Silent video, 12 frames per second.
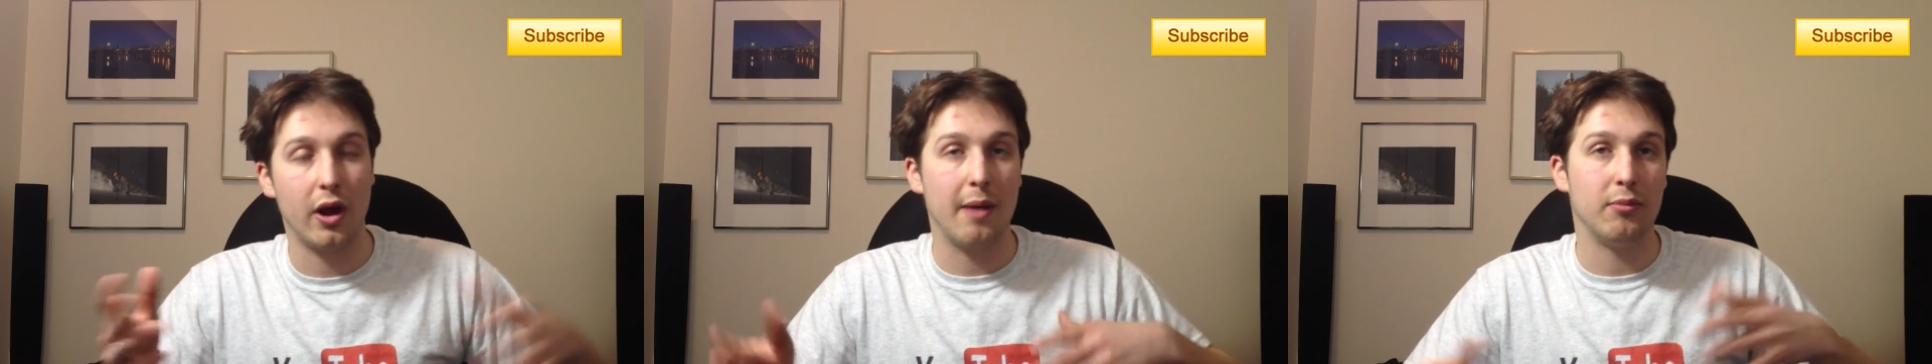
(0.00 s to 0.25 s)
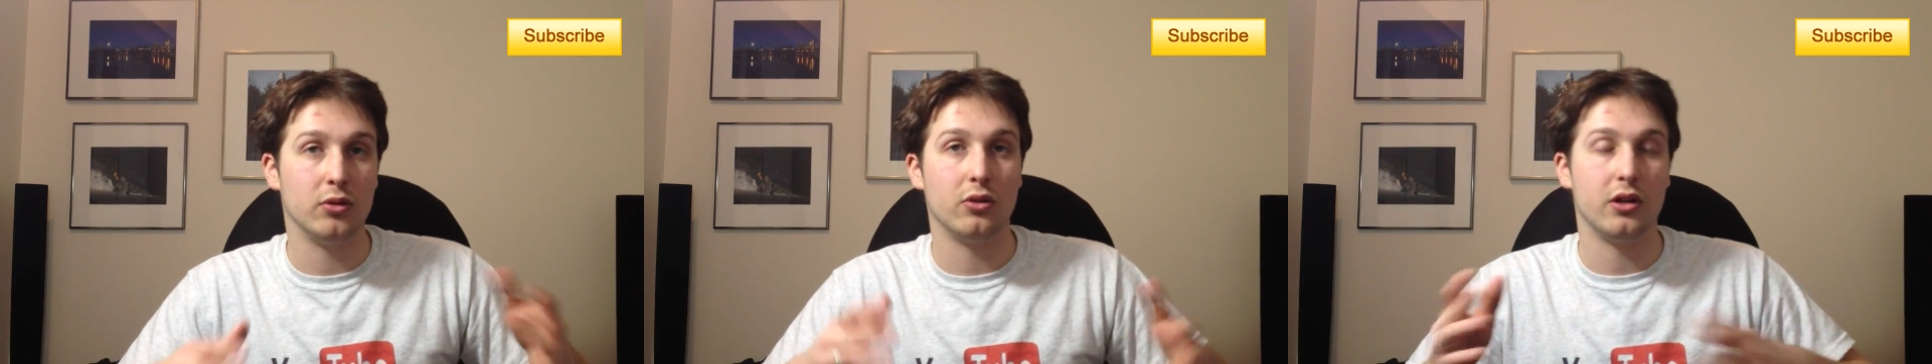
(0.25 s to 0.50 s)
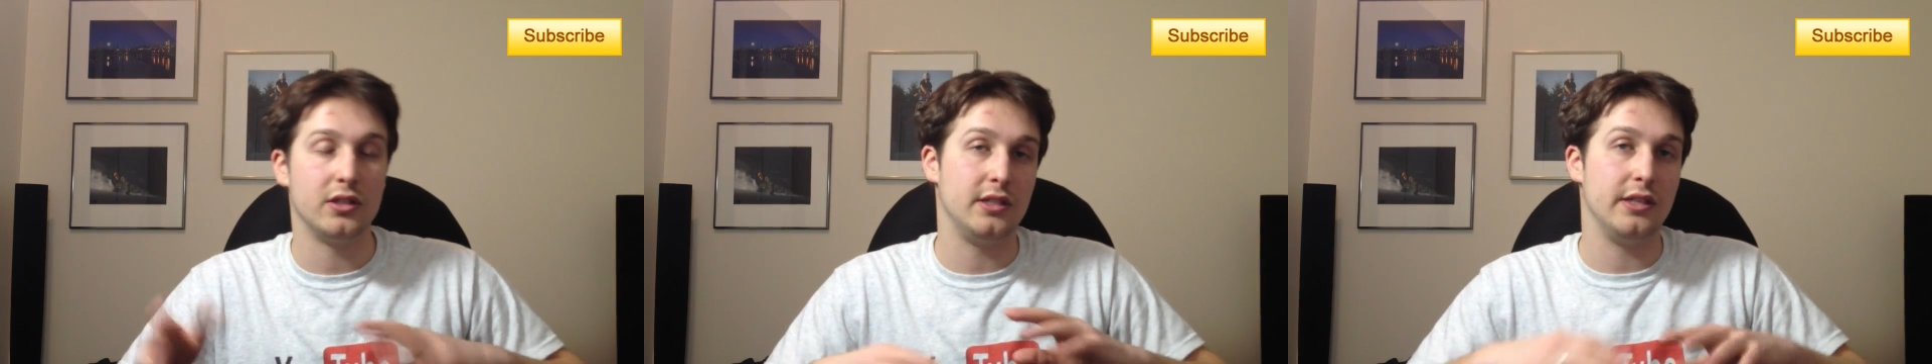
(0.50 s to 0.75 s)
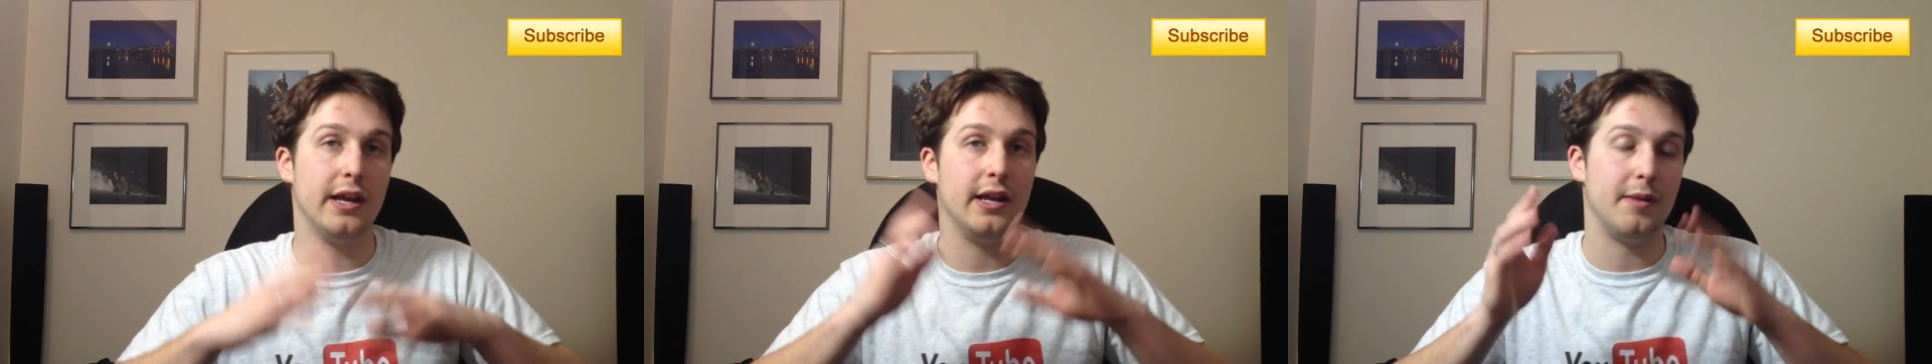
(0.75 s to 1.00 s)

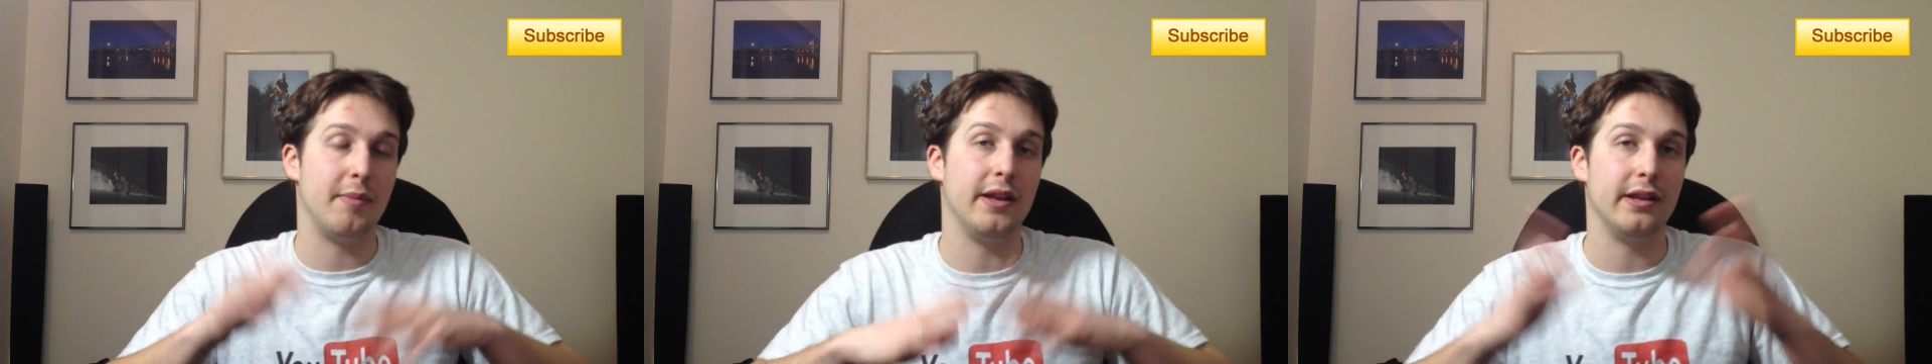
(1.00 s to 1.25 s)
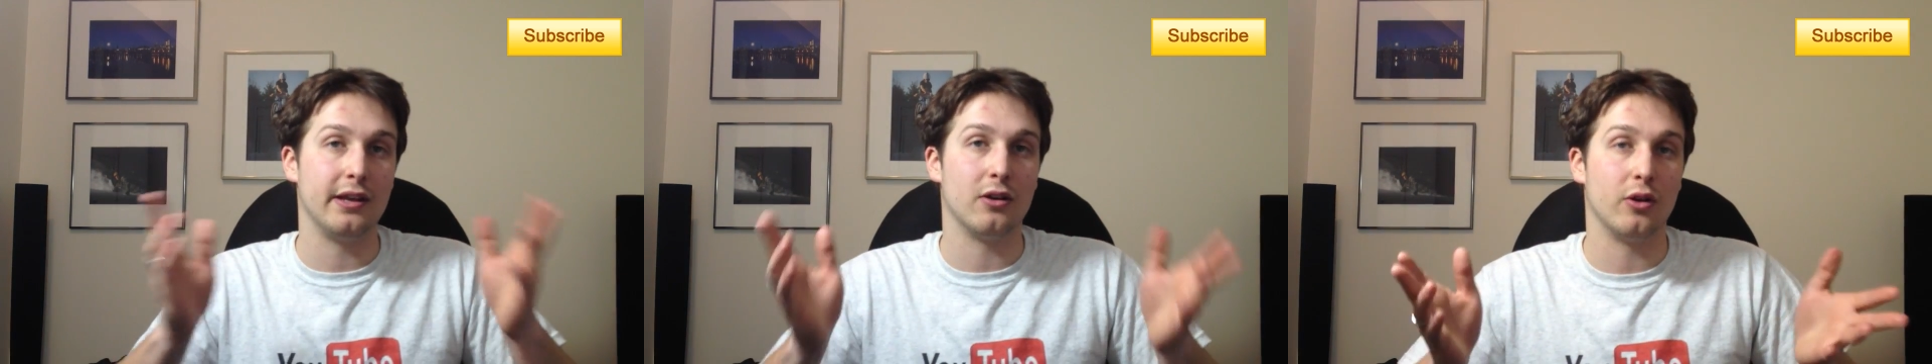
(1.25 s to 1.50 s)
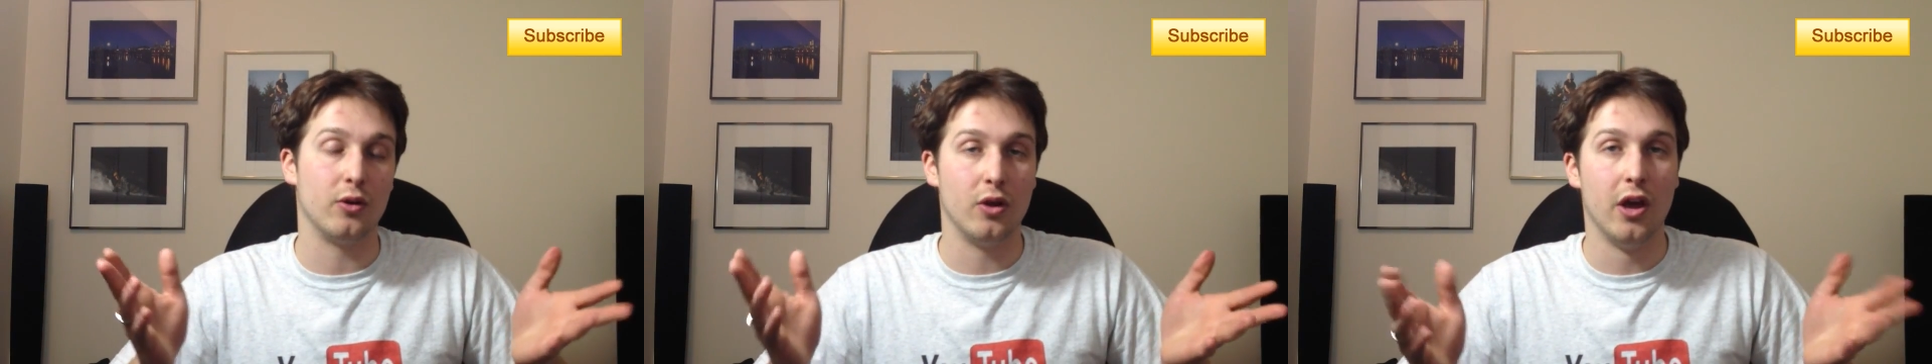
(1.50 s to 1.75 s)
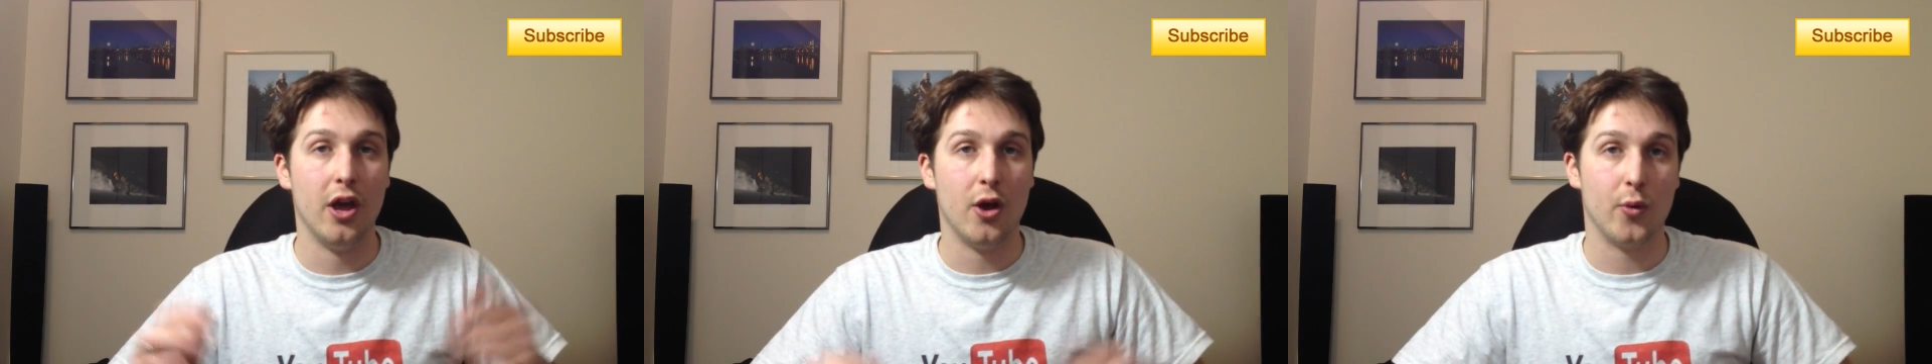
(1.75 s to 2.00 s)
apple.ca depending on
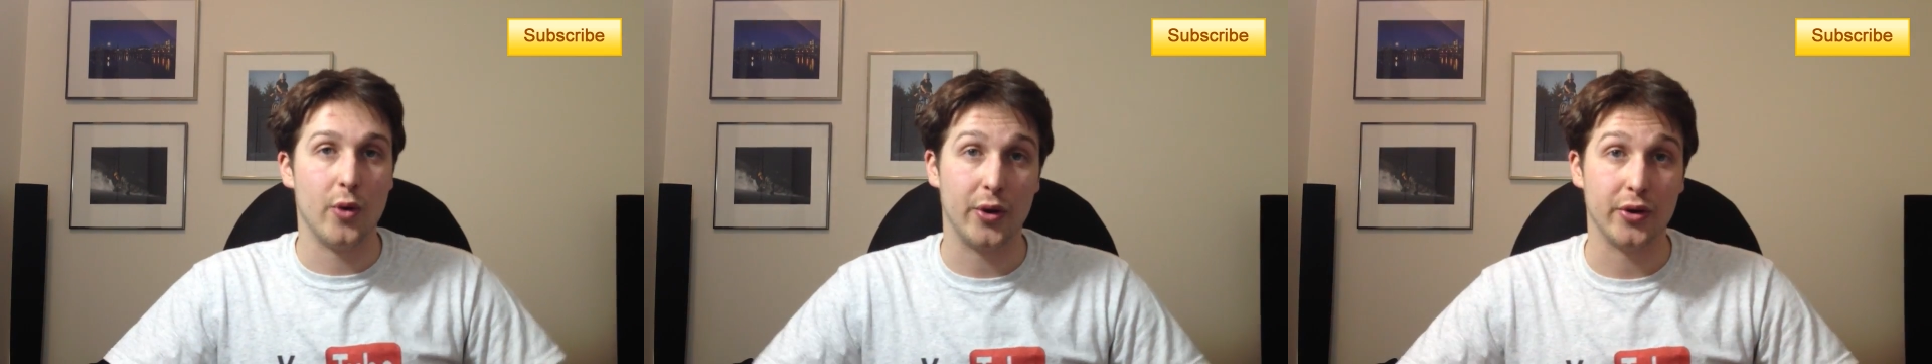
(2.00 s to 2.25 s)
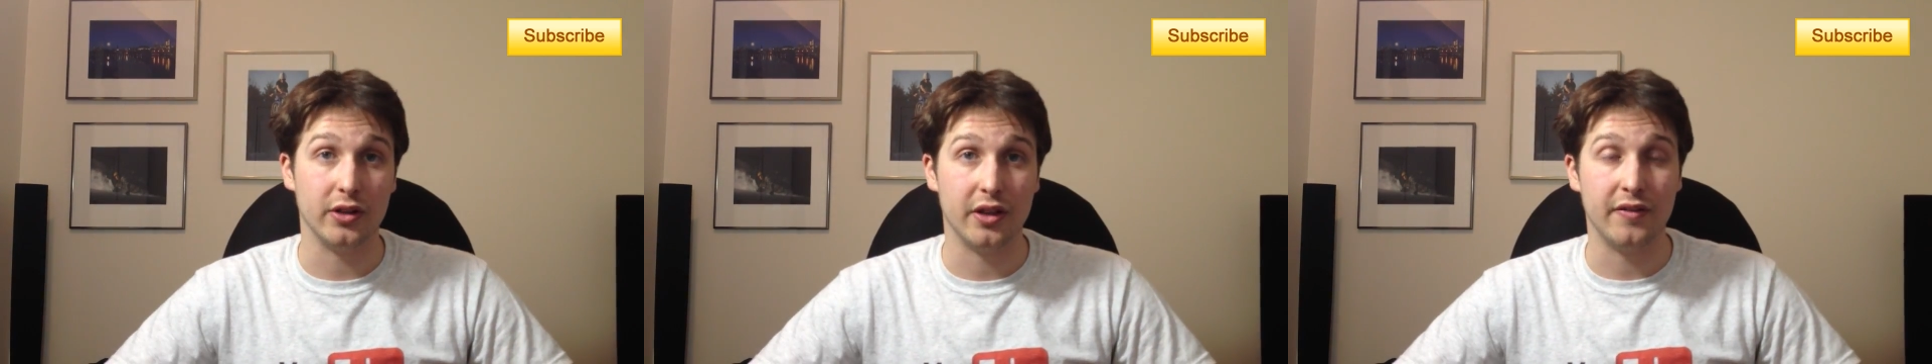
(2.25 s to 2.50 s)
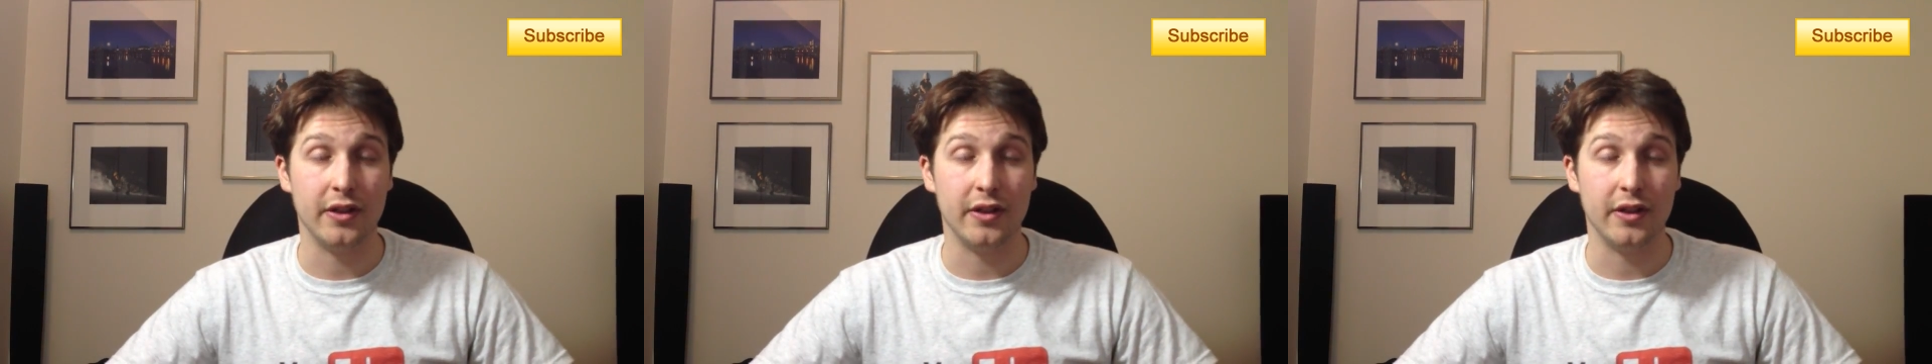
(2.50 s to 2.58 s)
where you live